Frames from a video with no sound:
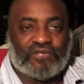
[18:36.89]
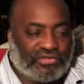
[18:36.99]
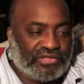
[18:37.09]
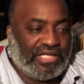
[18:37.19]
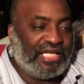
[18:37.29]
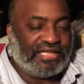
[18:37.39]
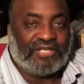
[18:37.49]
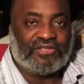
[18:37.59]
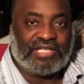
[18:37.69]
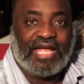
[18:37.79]
still at their
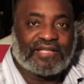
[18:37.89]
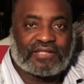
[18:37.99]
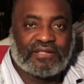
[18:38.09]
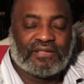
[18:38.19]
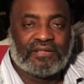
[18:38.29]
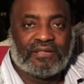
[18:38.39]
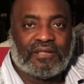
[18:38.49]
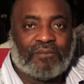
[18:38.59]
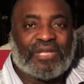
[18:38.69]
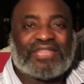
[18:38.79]
desk,
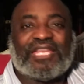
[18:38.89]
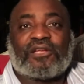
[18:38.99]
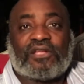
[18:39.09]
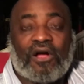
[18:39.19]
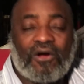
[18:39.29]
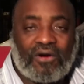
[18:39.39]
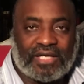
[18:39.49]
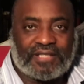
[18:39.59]
but they're gone.